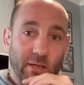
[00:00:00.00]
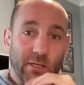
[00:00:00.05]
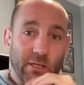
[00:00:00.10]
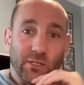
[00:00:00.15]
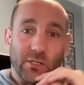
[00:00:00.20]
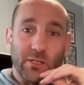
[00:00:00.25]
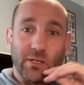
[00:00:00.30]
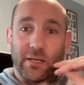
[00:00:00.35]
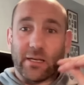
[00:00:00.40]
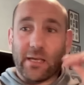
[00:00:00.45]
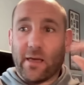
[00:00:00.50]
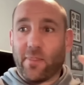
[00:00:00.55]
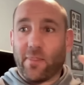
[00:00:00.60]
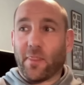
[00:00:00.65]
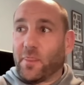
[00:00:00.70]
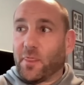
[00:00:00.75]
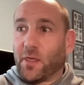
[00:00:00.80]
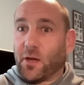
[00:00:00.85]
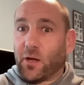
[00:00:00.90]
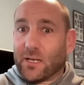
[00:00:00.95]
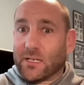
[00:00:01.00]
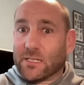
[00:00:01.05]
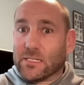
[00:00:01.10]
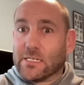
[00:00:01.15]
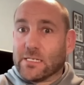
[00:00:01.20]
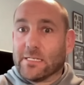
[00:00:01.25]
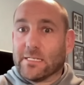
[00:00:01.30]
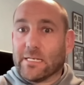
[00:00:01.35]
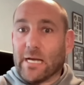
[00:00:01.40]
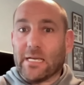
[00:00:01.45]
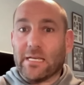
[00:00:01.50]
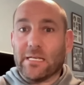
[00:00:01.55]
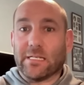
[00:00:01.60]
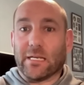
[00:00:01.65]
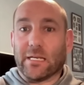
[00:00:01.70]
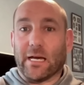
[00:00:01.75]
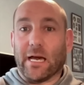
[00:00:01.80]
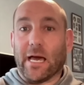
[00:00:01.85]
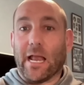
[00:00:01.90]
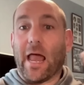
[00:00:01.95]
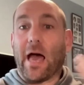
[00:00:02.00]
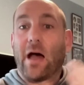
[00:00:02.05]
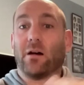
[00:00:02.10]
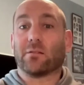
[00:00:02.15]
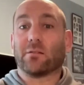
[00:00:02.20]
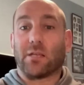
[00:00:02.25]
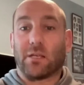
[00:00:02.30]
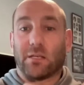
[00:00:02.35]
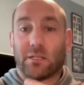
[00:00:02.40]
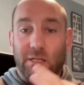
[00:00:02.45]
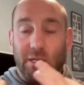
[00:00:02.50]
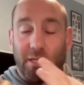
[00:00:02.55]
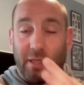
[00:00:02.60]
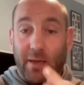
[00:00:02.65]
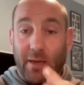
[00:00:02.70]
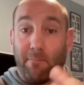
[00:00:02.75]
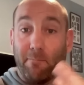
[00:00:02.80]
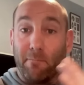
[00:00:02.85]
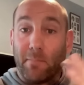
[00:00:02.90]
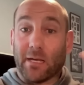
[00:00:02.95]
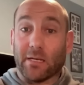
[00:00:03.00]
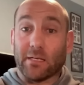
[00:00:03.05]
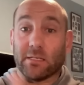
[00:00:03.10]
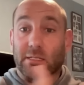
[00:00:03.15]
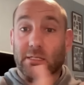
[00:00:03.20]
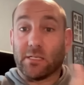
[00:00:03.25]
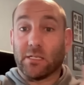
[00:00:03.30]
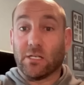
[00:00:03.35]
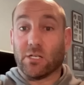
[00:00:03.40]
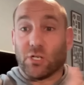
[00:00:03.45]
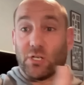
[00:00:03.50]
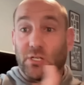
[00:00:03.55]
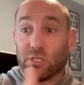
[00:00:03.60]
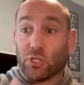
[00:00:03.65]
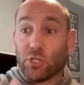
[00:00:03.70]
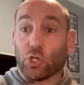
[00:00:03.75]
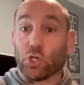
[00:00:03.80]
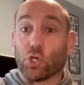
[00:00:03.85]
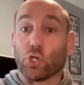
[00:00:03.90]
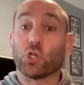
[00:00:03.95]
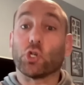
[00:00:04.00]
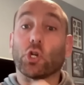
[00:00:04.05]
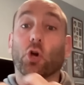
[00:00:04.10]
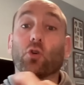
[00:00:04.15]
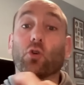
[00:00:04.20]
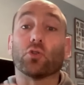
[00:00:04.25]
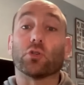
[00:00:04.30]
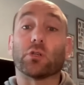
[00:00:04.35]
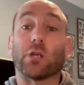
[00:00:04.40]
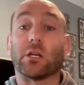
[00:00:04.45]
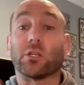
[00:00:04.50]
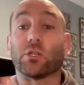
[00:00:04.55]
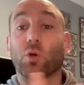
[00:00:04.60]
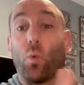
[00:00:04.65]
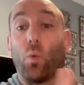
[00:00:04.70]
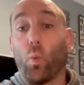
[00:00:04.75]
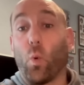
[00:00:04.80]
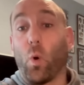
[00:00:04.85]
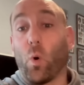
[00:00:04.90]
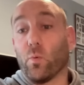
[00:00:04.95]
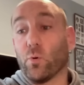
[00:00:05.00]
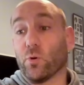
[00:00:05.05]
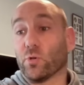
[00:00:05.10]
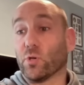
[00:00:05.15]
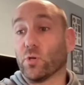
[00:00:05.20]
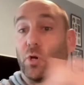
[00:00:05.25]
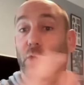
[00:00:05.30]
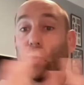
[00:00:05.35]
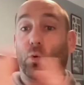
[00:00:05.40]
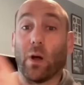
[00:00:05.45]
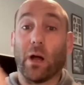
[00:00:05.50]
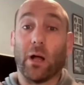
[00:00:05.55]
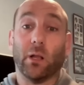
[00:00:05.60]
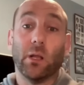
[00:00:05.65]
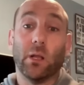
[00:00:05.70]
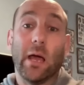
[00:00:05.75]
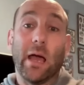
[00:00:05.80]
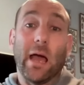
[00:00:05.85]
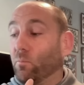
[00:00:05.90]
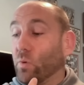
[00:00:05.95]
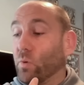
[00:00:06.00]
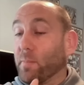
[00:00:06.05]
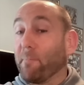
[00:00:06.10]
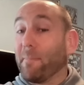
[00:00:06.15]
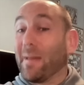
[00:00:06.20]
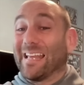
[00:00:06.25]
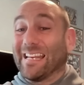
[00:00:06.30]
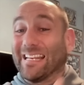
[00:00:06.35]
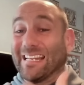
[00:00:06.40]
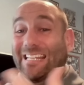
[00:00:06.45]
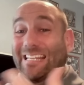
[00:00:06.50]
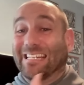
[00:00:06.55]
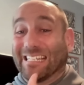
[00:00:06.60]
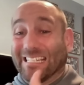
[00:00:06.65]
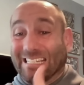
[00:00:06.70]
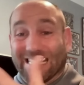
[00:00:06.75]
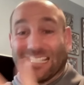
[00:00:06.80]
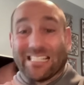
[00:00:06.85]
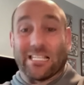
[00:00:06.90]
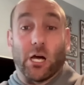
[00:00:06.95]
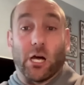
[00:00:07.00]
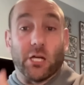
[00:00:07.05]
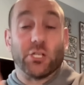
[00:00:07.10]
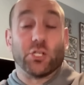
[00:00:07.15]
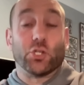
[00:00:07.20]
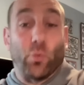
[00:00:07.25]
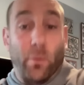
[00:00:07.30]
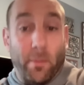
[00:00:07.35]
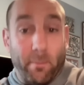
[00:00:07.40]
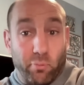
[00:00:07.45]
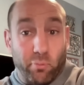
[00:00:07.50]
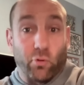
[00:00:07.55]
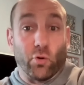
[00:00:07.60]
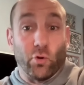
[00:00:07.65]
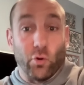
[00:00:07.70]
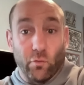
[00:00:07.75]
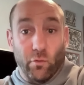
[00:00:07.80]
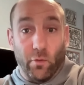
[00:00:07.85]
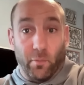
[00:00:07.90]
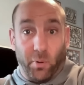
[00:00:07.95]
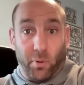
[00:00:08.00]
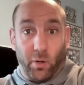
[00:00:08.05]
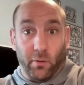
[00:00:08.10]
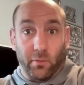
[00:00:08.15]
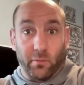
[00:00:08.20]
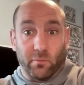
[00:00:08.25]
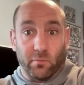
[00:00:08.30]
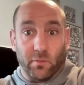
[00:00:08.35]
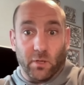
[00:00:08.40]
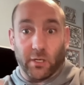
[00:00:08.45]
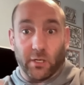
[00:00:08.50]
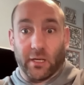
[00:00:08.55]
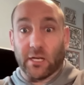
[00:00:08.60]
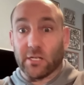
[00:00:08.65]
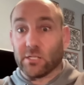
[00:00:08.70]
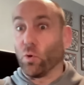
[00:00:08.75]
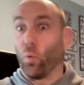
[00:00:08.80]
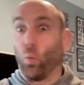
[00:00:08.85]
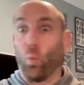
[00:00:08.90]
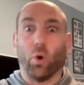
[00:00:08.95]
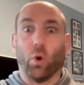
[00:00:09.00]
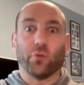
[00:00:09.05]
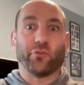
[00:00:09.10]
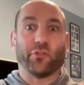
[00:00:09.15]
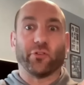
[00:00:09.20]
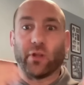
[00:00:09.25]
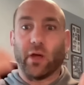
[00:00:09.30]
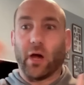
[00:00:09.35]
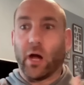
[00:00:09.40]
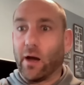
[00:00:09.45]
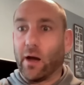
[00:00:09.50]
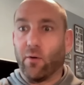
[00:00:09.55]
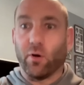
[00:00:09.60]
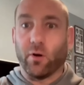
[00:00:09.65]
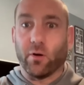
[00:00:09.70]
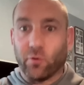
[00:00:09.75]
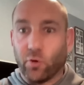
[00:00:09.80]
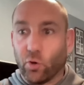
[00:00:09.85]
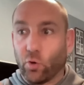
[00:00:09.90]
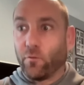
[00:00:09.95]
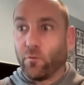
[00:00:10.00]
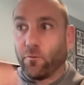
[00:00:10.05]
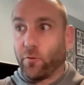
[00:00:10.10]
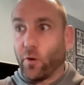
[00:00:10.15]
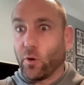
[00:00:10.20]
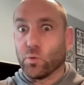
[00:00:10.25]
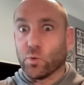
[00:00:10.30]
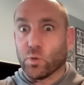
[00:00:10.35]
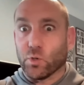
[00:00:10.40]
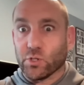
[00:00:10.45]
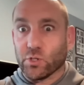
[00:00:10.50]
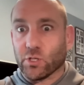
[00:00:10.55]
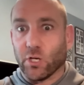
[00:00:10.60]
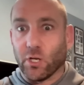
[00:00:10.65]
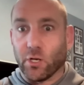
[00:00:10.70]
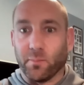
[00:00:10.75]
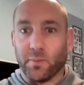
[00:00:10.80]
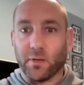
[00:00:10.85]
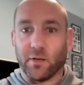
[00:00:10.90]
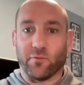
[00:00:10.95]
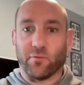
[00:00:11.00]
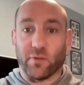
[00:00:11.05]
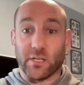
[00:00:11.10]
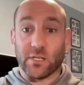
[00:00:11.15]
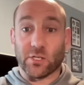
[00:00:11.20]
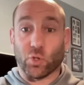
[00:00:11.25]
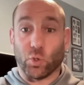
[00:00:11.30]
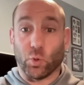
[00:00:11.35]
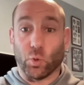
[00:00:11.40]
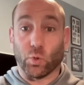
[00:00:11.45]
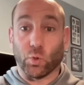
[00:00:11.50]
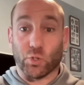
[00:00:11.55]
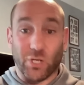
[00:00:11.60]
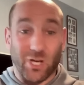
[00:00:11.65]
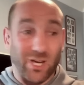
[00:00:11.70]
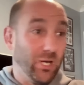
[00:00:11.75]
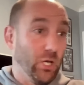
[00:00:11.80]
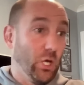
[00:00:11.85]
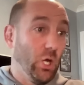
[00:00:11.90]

So again, that data allows us to then make decisions and shows us what we're doing well. We may need to decide to improve upon. Okay, so what's our focus going to be for this quarter?